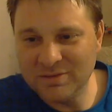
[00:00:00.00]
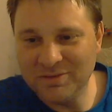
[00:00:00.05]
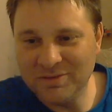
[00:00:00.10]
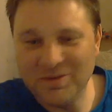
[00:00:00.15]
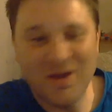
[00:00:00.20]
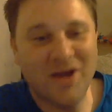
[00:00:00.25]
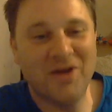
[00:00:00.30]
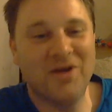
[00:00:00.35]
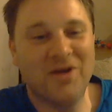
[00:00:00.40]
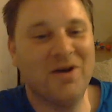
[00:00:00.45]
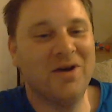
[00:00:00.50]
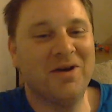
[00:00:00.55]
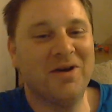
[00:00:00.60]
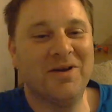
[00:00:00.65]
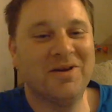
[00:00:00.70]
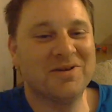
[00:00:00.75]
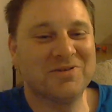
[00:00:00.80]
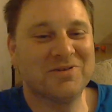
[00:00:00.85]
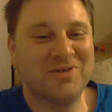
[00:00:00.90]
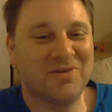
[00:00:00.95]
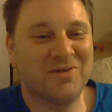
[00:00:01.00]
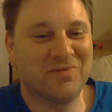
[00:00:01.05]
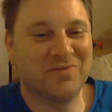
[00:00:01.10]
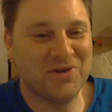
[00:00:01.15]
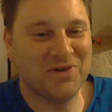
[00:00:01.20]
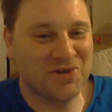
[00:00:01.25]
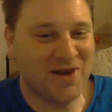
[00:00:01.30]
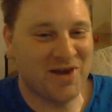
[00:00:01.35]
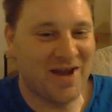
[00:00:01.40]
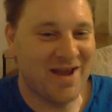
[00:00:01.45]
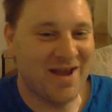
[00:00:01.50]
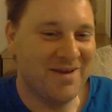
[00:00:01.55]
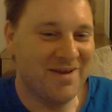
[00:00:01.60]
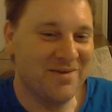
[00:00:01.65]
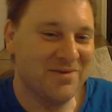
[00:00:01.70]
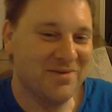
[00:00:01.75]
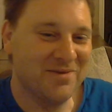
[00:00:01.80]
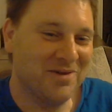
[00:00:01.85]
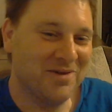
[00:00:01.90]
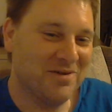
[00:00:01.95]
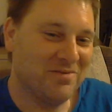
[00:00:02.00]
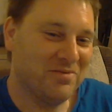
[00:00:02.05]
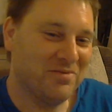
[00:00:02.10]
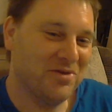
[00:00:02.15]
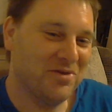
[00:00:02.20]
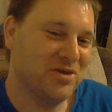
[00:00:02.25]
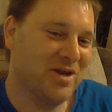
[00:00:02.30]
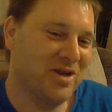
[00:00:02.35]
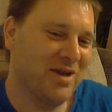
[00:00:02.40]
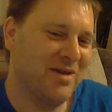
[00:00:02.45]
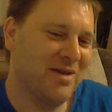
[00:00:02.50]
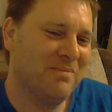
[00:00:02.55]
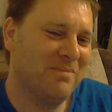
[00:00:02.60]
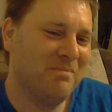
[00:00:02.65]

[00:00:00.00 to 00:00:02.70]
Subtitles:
No, it's not fish eye. No, not fish eye.